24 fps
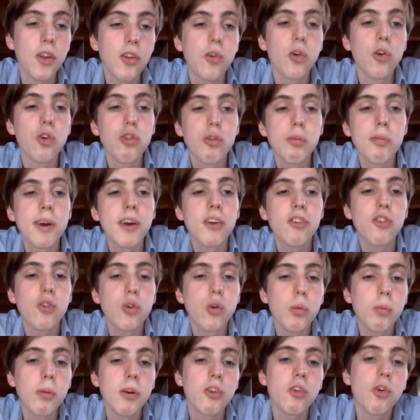That also makes the
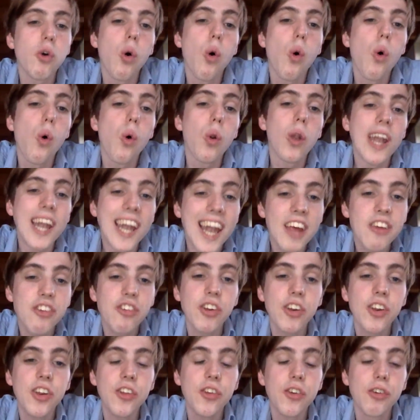group as a whole less
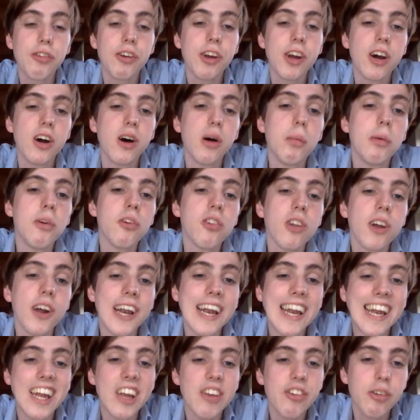in need of your help and
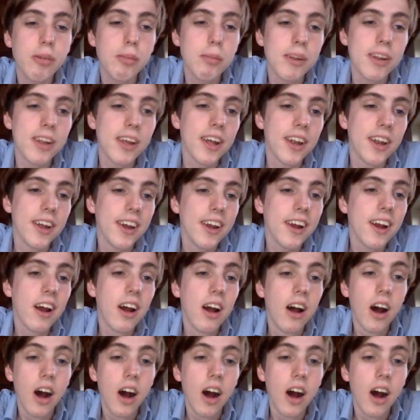slightly less sympathetic.